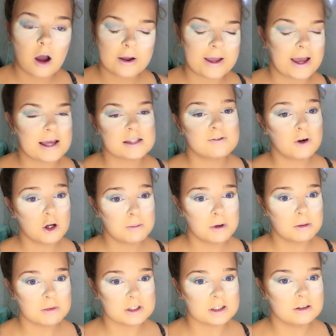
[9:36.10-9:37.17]
Okay, it's very
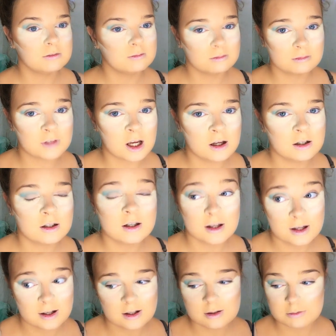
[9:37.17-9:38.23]
pigmented.
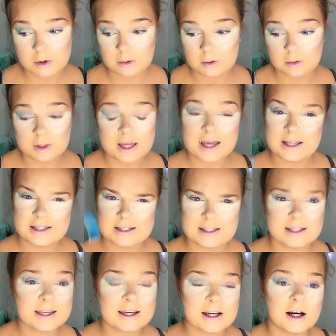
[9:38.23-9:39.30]
Probably hence
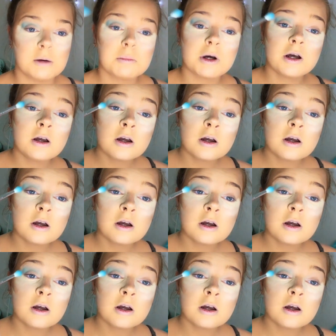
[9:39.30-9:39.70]
the kick up.